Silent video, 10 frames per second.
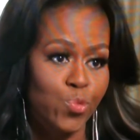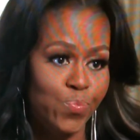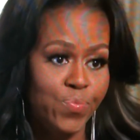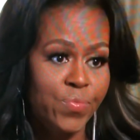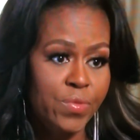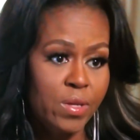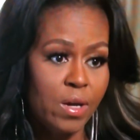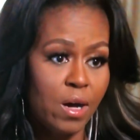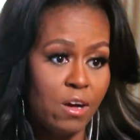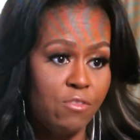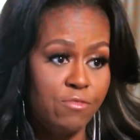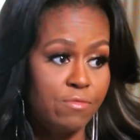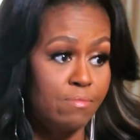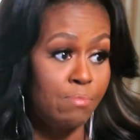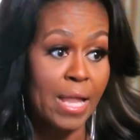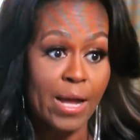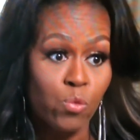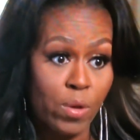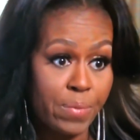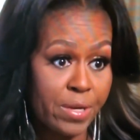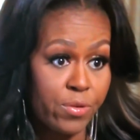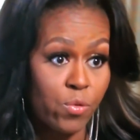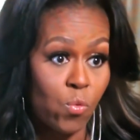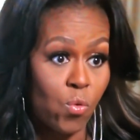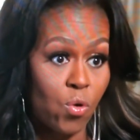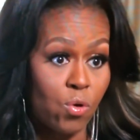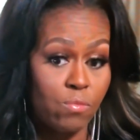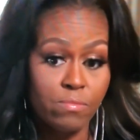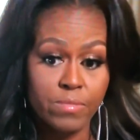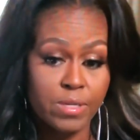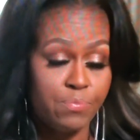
room of black women or